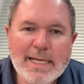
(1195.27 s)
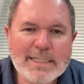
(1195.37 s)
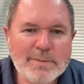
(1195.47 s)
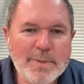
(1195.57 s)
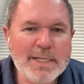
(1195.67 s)

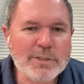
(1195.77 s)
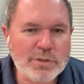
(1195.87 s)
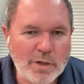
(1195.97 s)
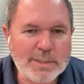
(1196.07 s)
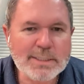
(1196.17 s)
It's been a
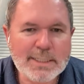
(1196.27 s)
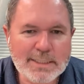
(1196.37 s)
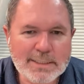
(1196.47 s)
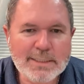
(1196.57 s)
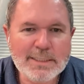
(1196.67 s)

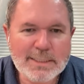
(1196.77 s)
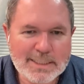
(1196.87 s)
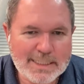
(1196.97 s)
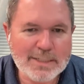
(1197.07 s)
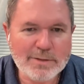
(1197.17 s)
daunting
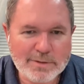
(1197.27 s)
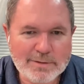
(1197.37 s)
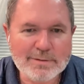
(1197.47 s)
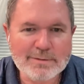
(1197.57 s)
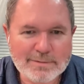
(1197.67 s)
year.